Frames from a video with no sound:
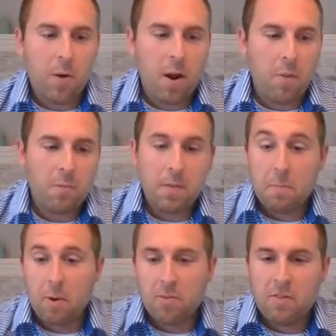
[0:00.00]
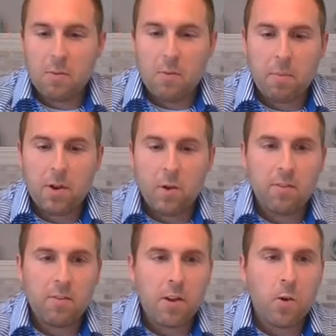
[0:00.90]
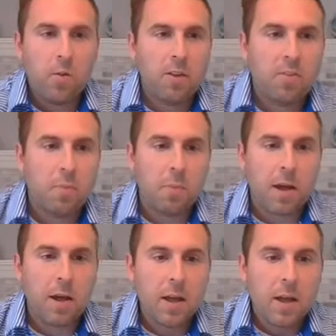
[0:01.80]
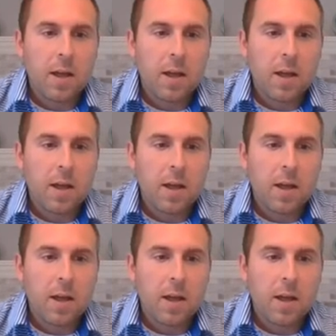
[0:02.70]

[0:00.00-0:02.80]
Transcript: probably don't even know this, but